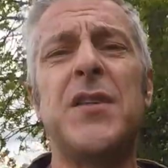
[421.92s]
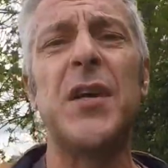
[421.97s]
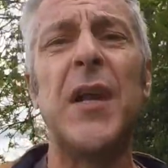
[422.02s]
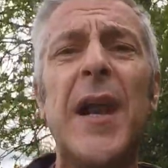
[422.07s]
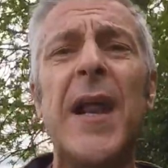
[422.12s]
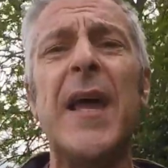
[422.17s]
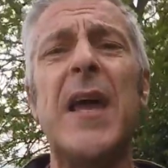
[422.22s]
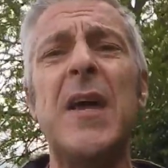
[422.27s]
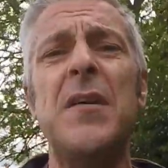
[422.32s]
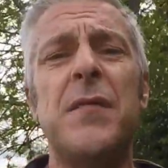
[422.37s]
to
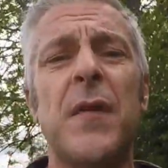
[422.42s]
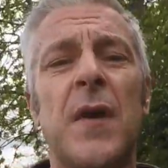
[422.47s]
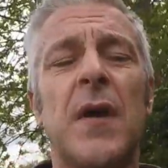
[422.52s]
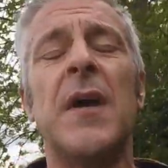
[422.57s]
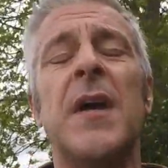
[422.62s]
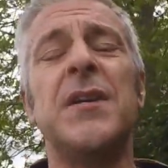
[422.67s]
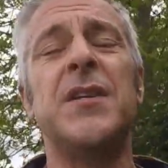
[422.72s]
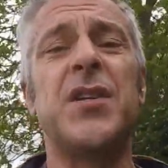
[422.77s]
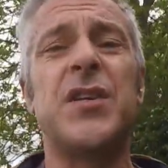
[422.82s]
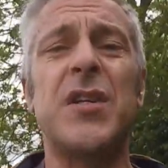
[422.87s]
leave
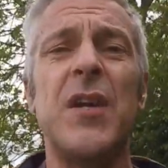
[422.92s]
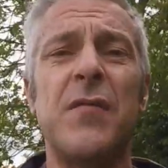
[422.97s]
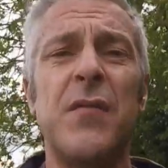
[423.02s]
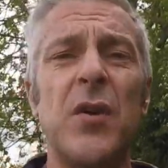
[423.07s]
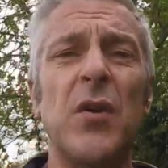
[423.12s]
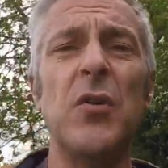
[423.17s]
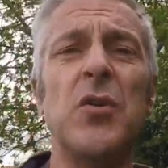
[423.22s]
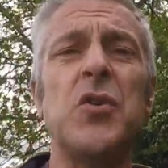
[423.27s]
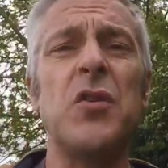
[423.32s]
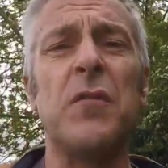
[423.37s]
is
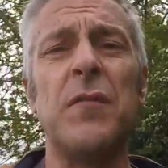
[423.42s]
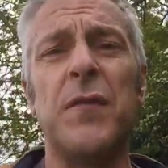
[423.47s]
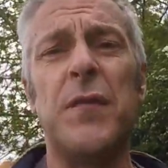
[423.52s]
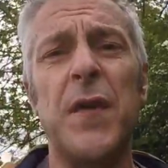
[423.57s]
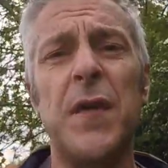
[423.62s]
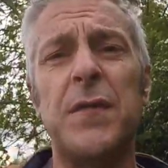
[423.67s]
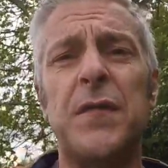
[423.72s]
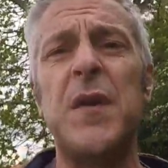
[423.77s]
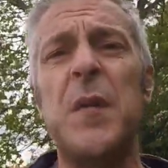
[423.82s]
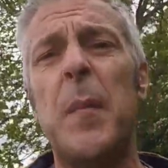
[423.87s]

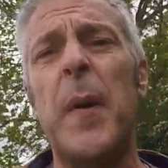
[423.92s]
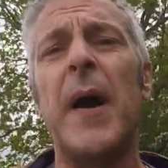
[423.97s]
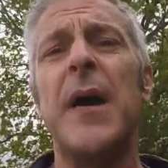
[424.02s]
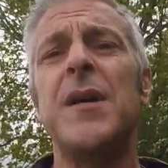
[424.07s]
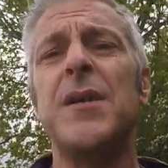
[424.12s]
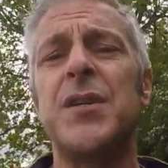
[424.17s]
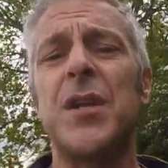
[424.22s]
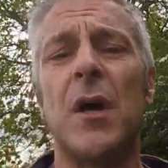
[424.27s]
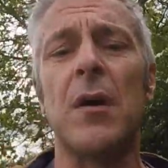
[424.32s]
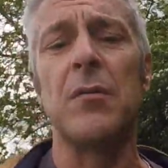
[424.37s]
750
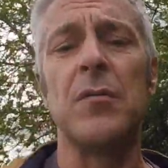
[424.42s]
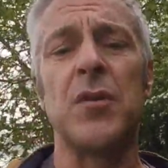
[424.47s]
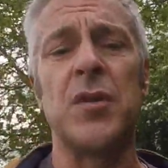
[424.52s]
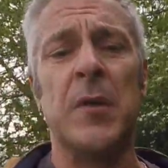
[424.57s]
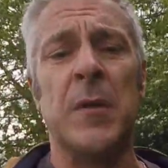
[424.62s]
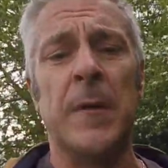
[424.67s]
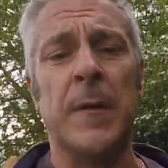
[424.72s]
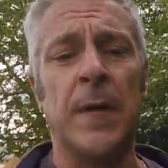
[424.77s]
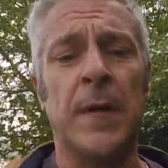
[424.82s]
pesos.